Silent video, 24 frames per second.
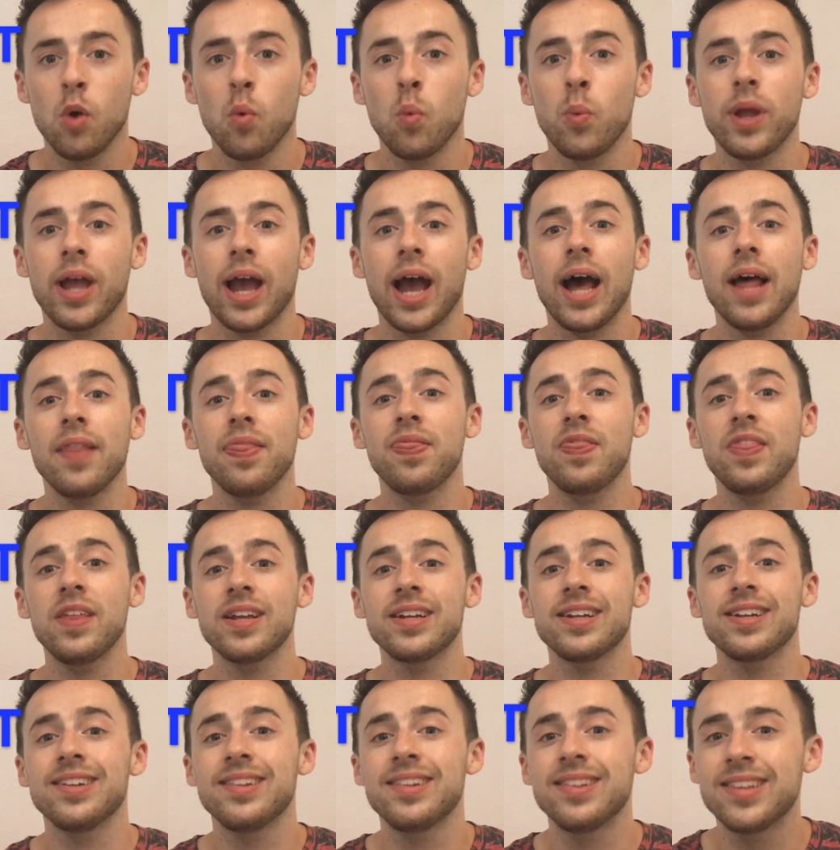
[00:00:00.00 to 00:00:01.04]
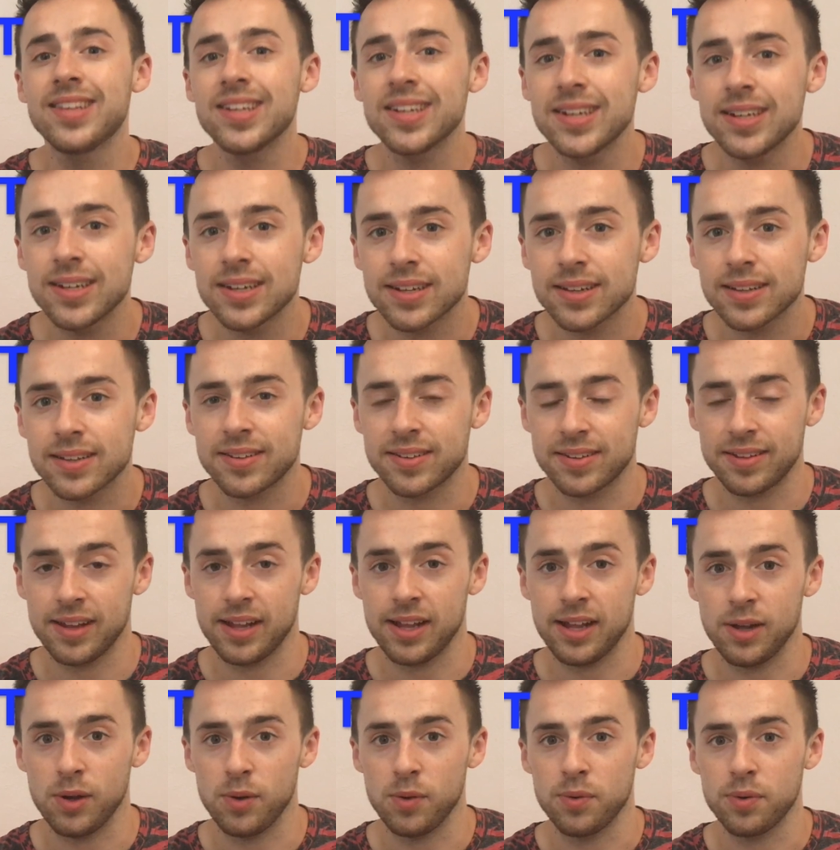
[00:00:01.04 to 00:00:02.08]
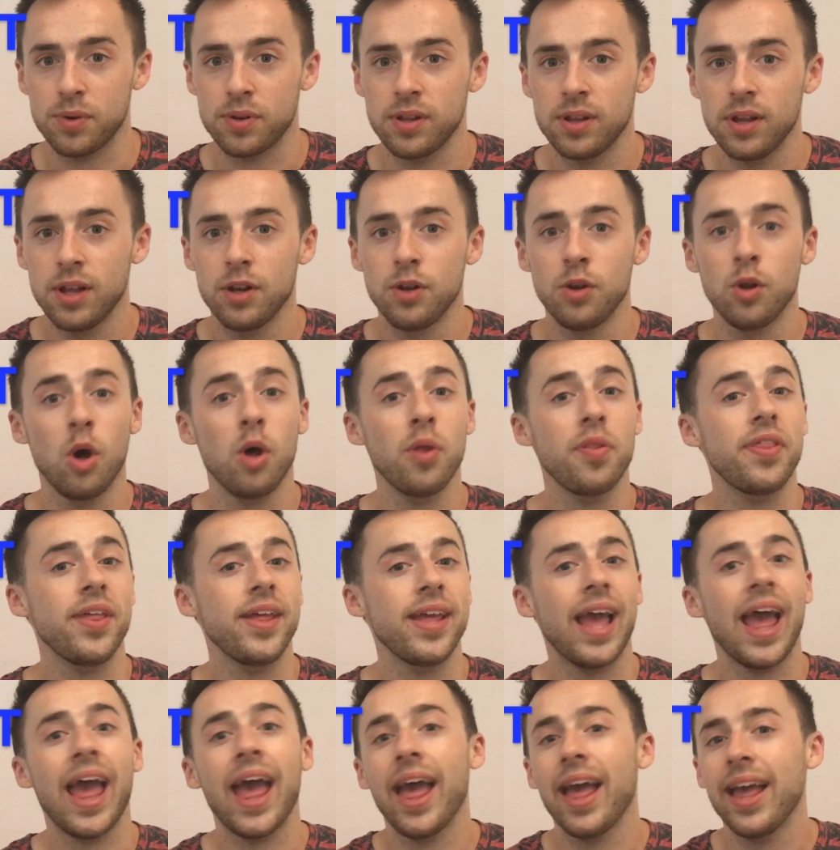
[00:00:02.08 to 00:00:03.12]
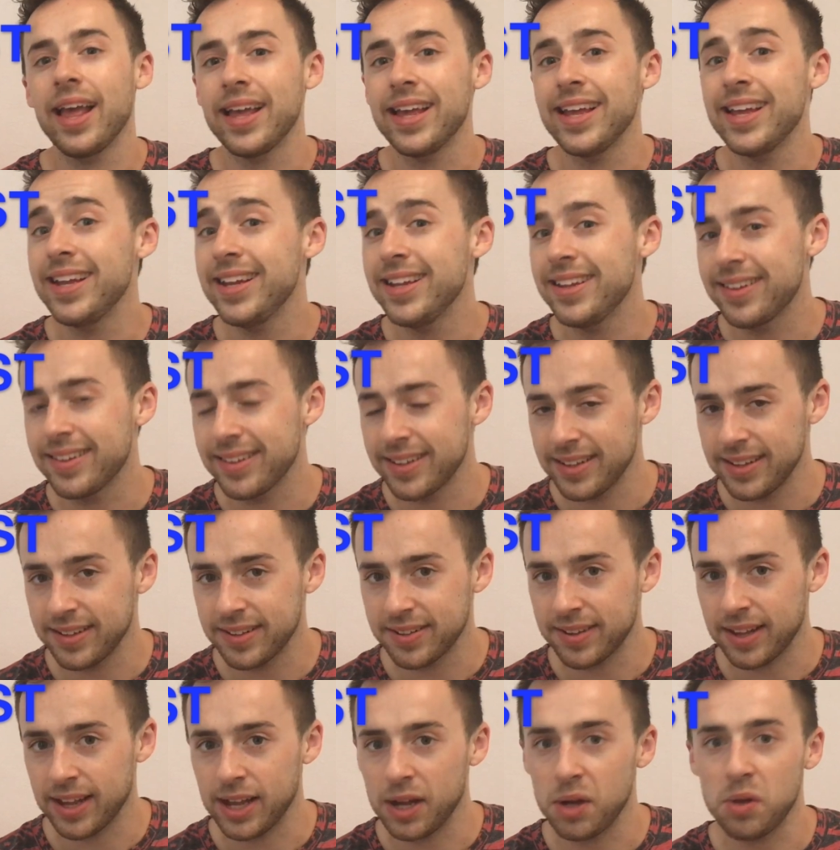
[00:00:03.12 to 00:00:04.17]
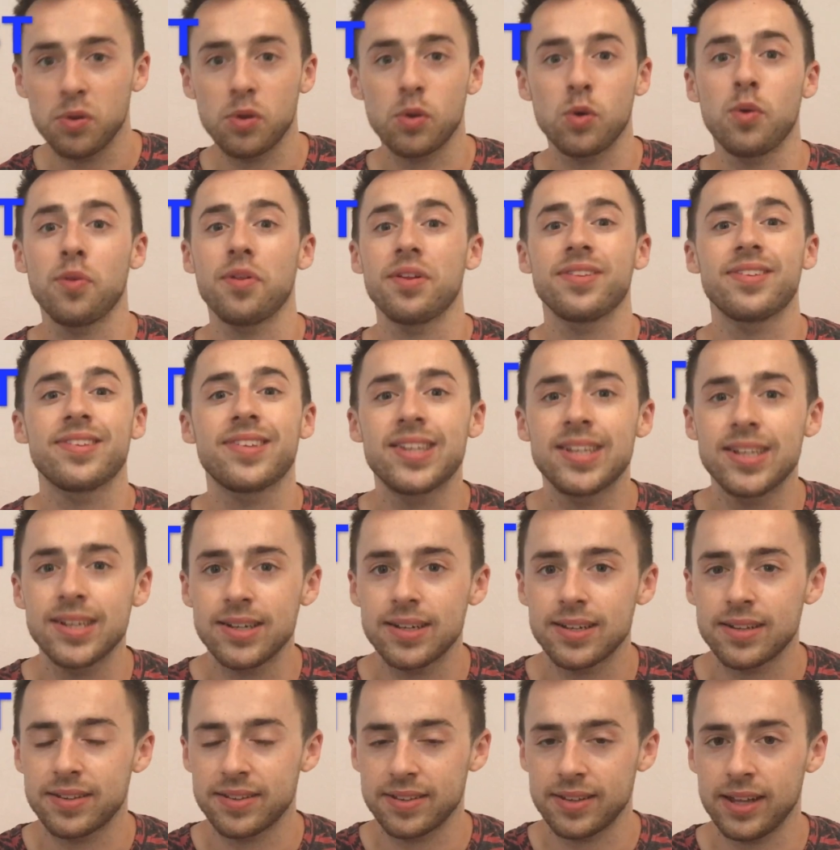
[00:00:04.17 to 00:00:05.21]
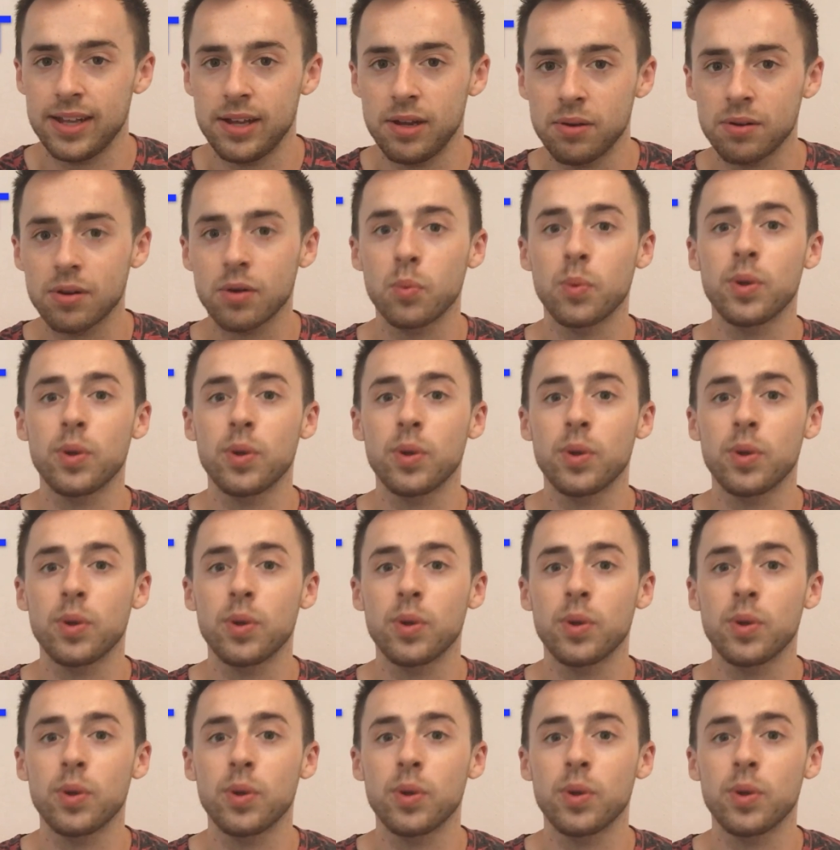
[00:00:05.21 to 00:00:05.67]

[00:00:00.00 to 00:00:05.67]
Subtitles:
we add the d sound, not the ed sound or the t sound.